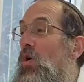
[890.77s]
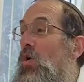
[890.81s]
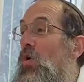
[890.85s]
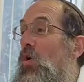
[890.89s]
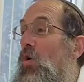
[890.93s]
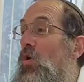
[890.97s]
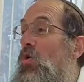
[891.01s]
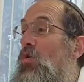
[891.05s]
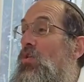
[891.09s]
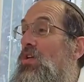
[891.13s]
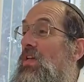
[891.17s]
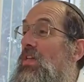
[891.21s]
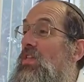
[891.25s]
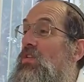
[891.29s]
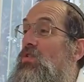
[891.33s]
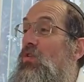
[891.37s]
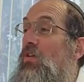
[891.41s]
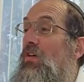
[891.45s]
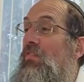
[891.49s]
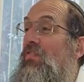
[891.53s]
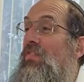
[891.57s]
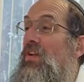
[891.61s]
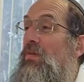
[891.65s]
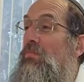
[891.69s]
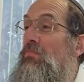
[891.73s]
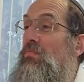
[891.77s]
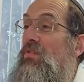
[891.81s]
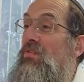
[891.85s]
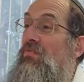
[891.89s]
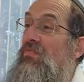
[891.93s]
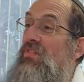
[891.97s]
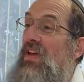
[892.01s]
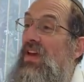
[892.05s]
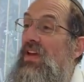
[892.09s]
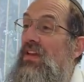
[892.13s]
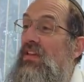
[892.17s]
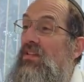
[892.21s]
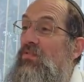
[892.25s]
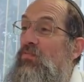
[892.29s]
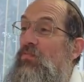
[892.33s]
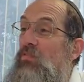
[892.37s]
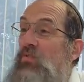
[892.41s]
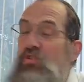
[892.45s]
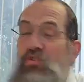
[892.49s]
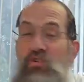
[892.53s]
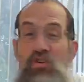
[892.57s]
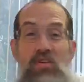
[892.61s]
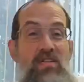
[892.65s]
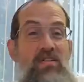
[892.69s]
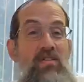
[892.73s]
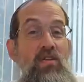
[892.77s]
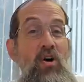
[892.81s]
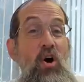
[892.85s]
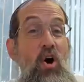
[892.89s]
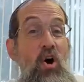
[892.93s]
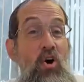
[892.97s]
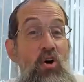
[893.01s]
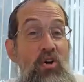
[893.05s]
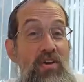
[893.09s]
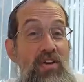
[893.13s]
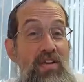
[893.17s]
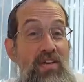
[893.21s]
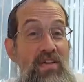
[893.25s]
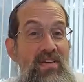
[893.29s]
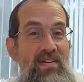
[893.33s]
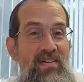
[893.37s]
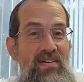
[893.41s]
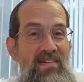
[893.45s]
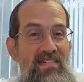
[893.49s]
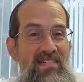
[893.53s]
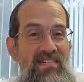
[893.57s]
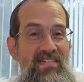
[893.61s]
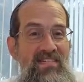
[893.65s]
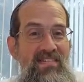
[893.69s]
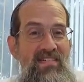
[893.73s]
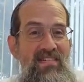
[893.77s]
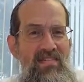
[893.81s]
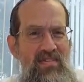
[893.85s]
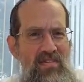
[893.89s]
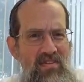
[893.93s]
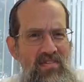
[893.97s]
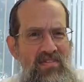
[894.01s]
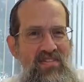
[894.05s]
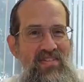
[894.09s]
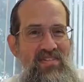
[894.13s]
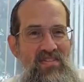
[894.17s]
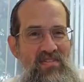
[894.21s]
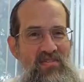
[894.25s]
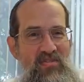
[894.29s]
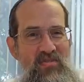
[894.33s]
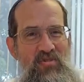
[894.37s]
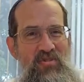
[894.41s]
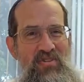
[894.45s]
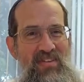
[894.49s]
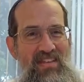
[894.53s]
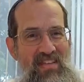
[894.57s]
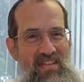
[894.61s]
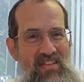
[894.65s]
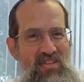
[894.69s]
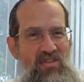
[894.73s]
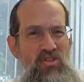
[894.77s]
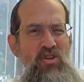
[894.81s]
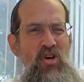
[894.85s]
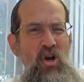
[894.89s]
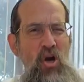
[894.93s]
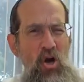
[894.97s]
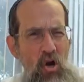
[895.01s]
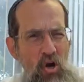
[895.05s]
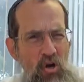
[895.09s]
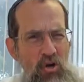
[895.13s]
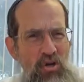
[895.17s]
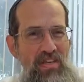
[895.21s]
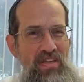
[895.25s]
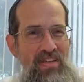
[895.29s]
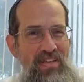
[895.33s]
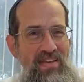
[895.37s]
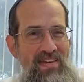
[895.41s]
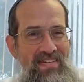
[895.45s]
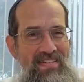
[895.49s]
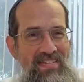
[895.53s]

Or it's often abbreviated with just oy. There's a certain Yiddish oy.